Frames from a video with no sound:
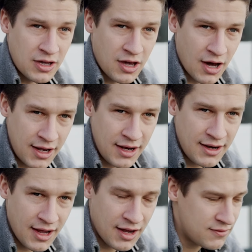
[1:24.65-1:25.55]
cut it in
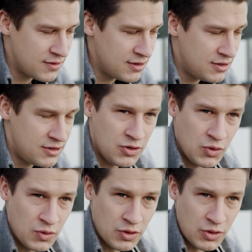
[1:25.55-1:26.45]
half
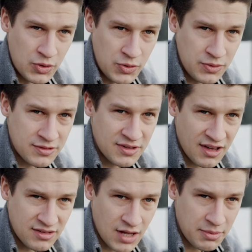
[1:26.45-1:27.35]
to lose
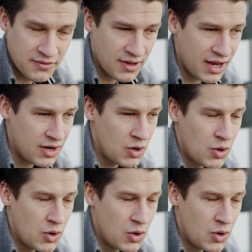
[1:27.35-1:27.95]
a stop of light,